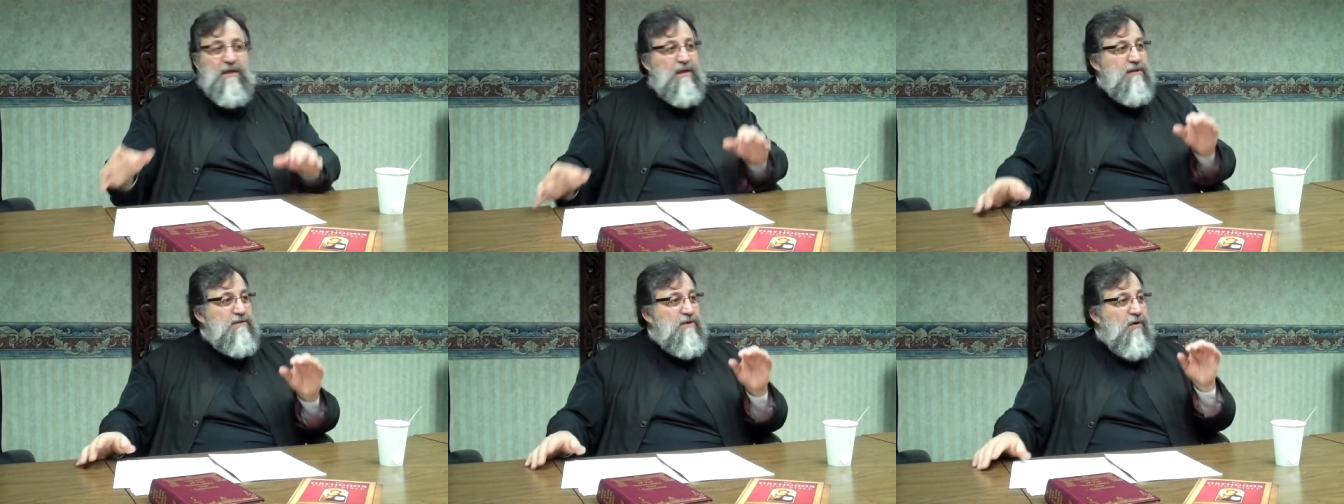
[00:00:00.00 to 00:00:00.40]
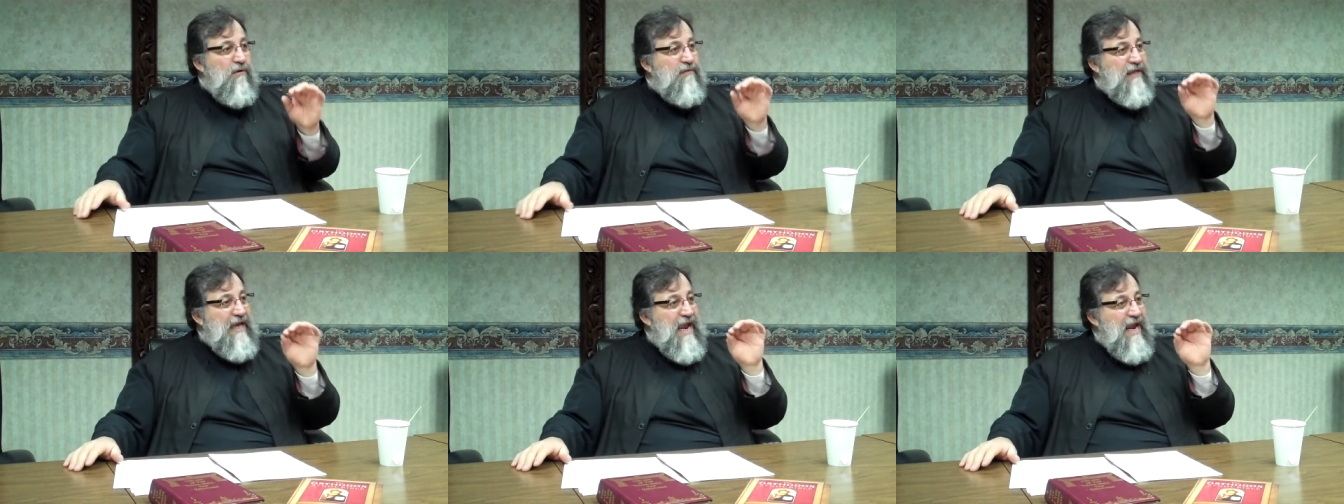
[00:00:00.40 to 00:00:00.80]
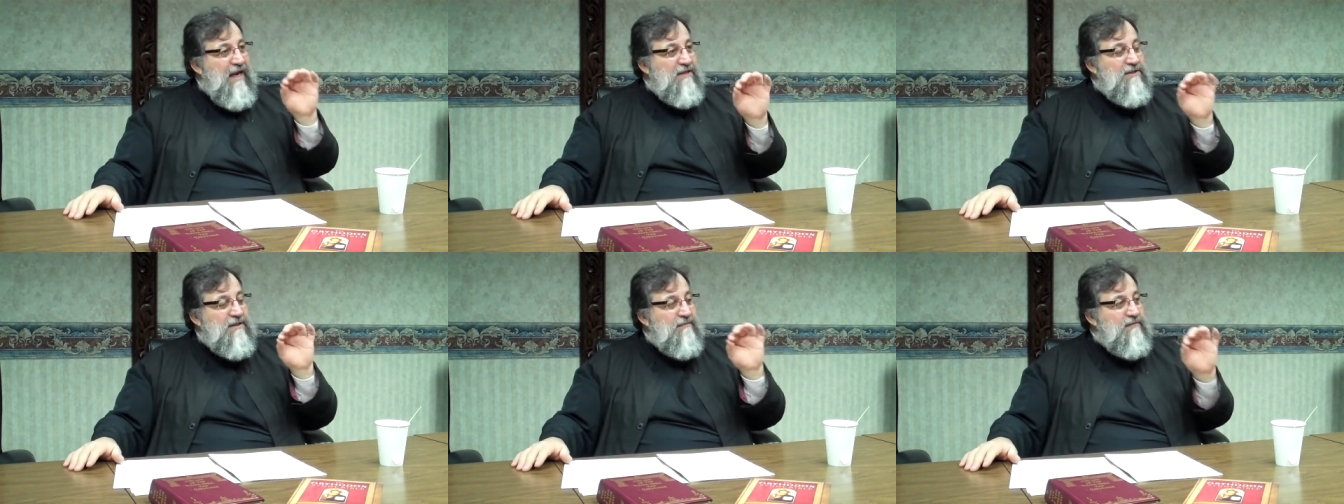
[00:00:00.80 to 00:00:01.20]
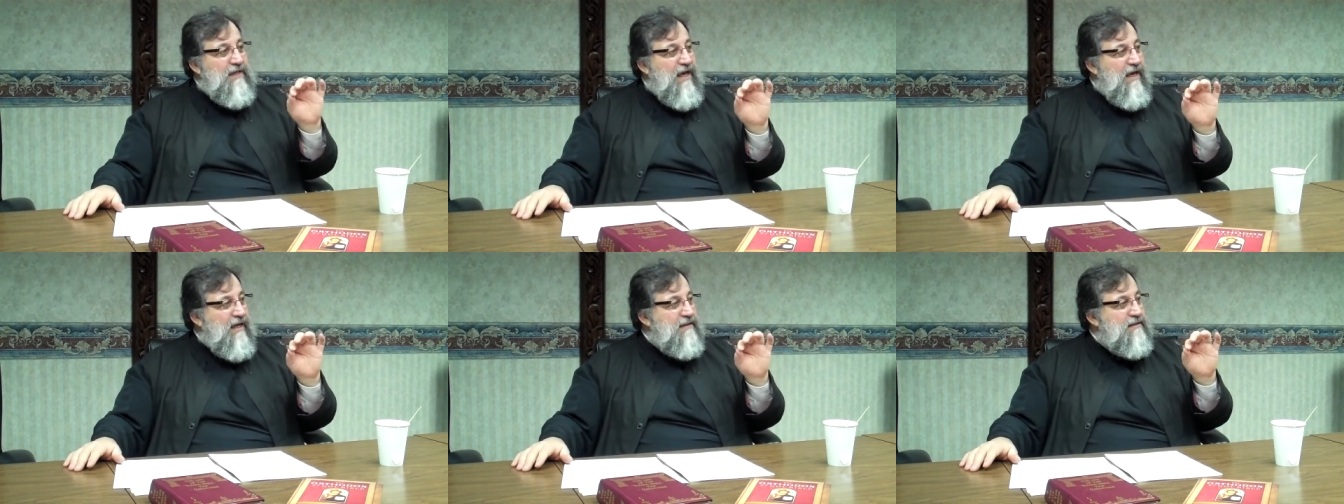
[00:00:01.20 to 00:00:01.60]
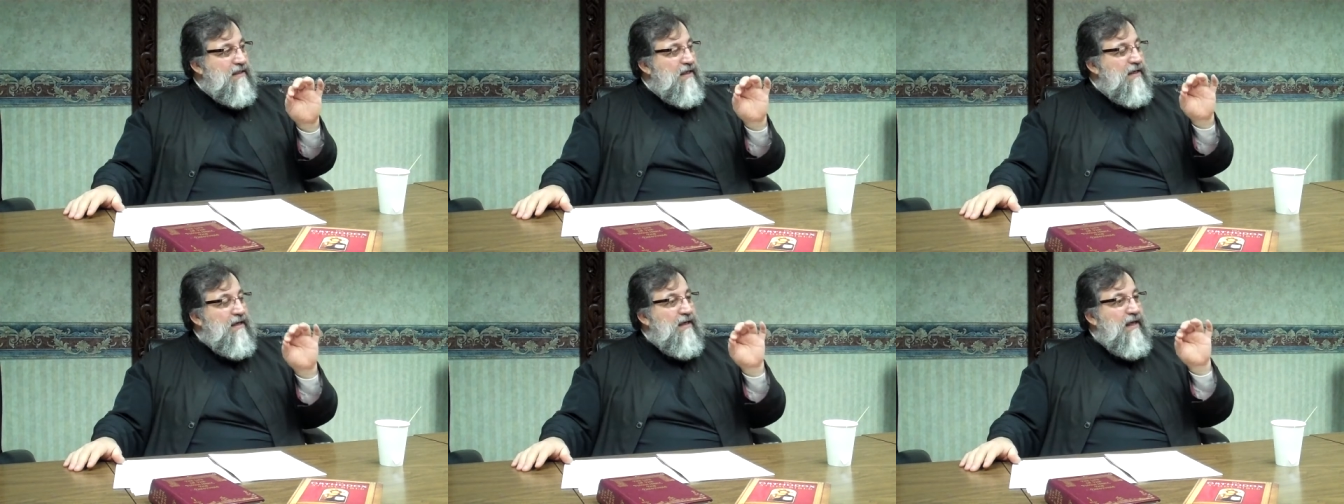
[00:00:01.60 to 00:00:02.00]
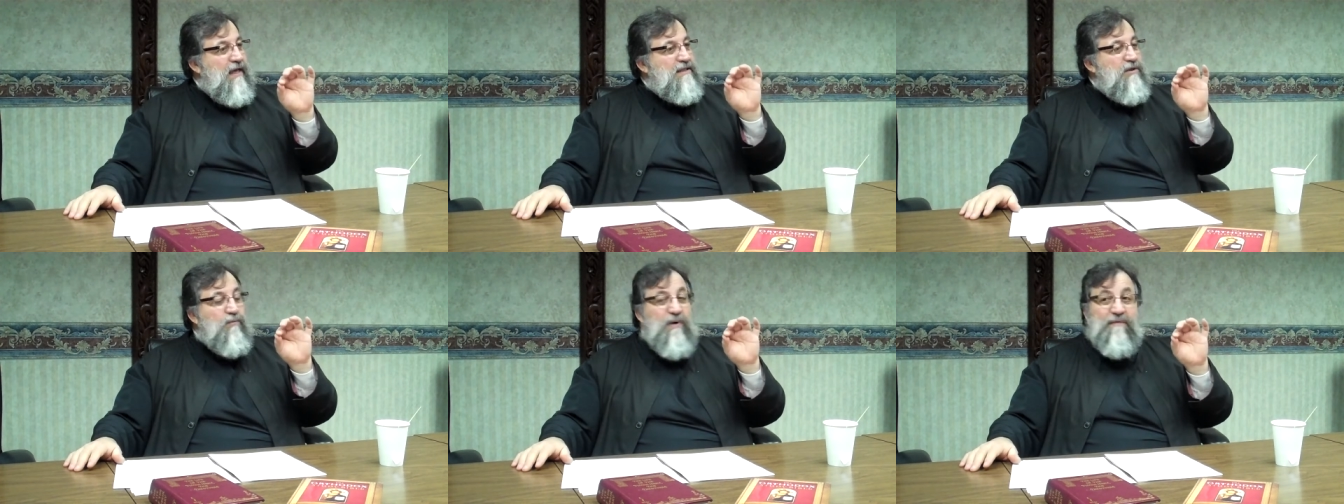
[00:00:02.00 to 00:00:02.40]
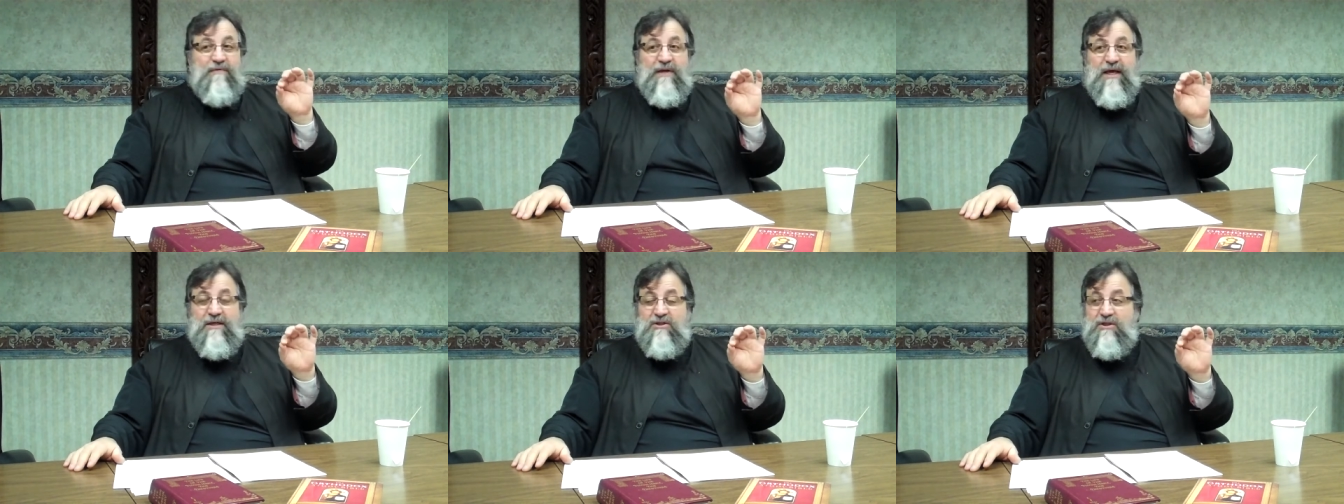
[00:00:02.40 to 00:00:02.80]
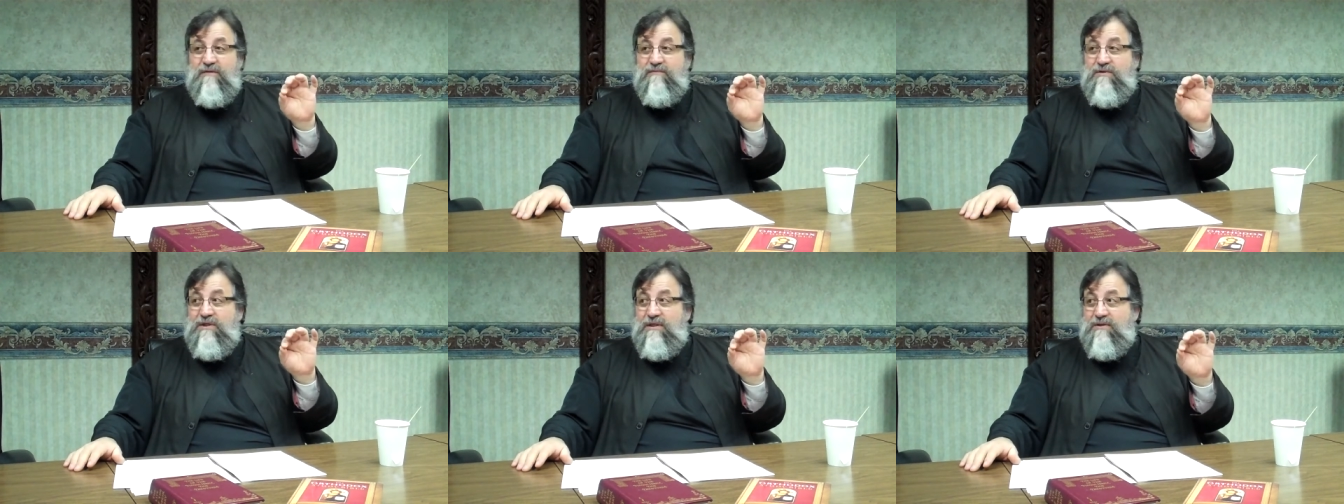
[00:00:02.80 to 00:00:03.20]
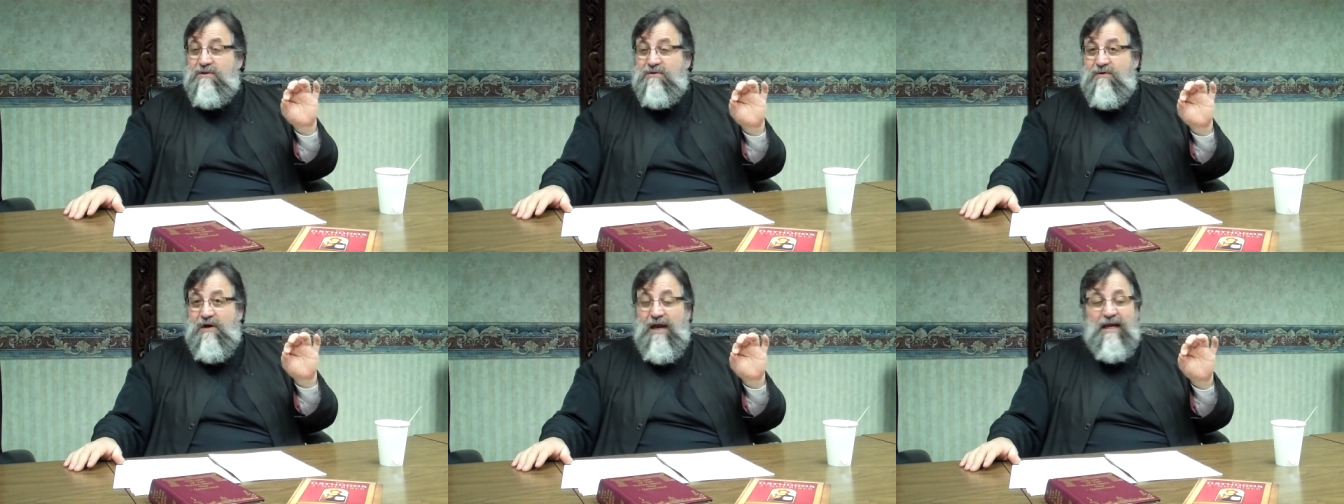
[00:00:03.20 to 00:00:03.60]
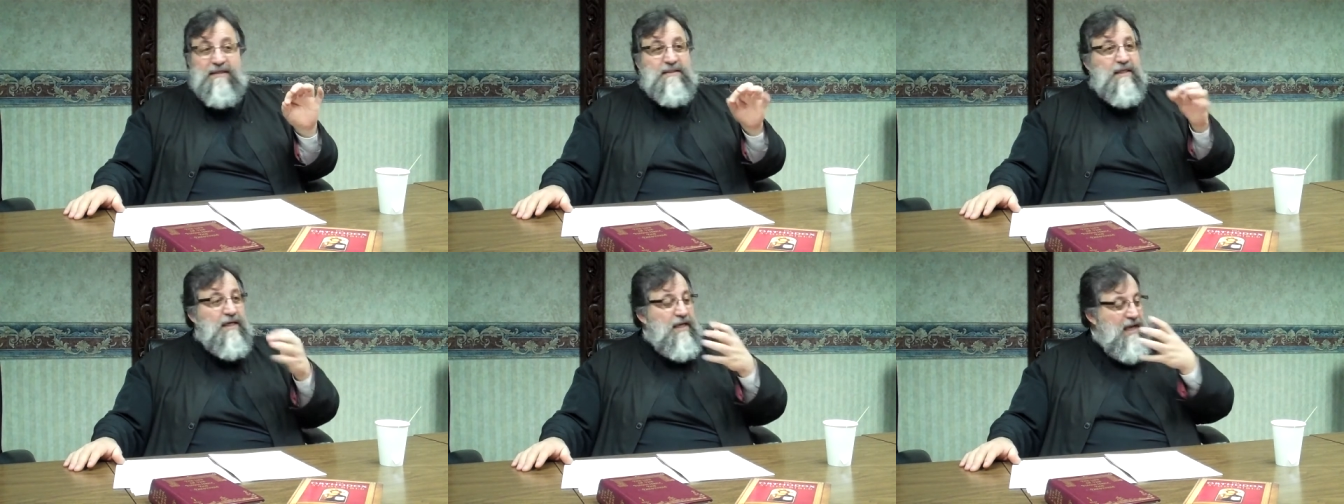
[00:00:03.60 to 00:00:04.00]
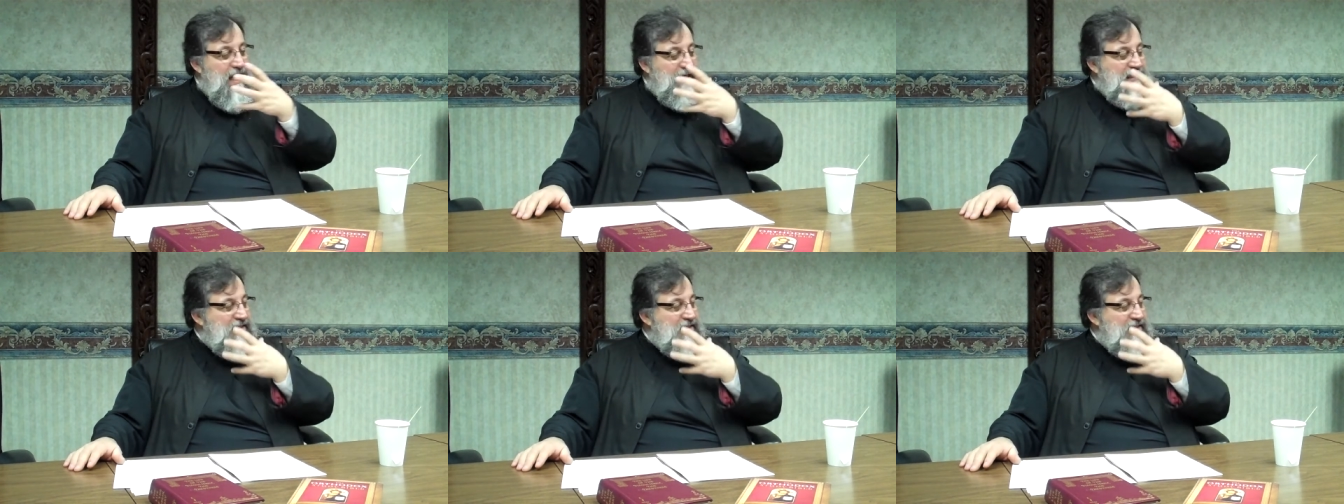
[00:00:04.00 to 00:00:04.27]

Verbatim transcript: So the Ancient of Days is a revelation of Jesus Christ, and